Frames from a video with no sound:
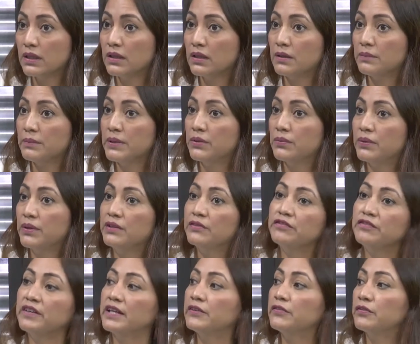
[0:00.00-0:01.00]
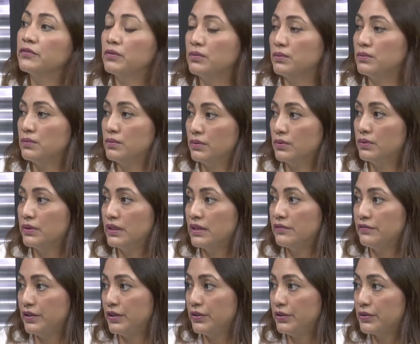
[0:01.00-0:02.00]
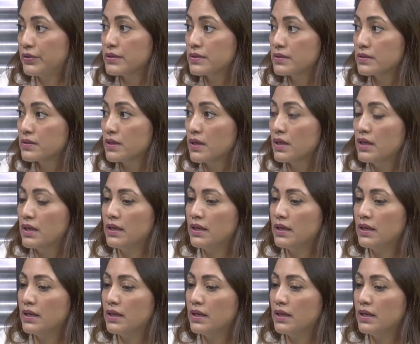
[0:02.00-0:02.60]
between 5 to 11 years,